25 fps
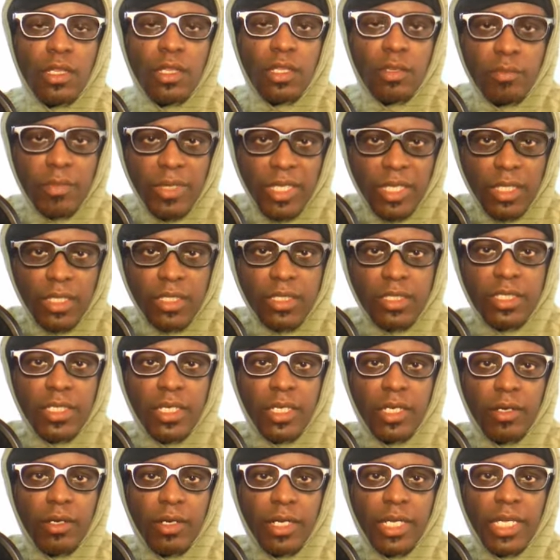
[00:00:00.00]
the
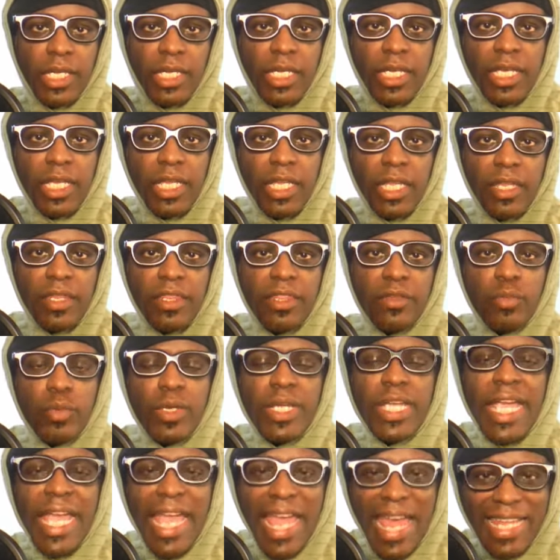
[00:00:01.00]
military, uh, the
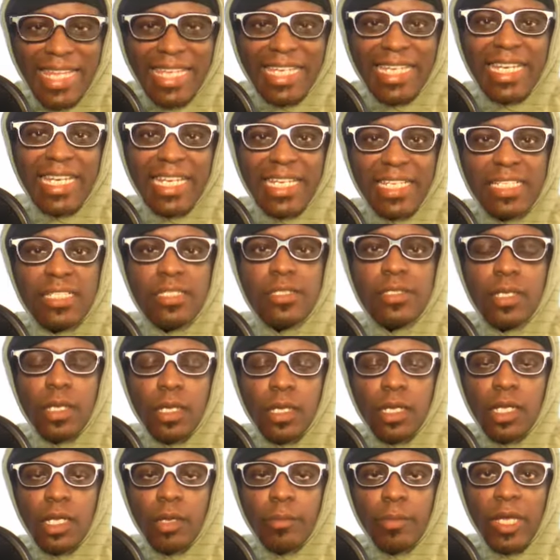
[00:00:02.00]
reality. Let's
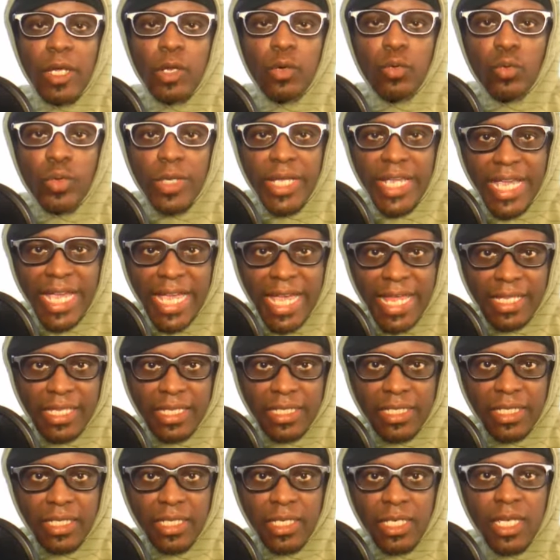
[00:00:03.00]
talk about
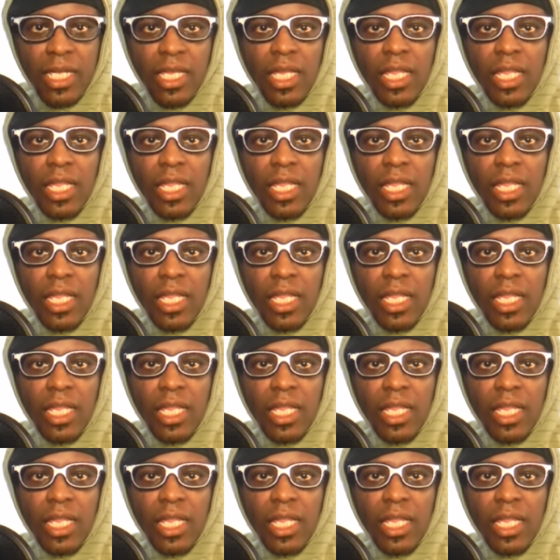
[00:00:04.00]
reality.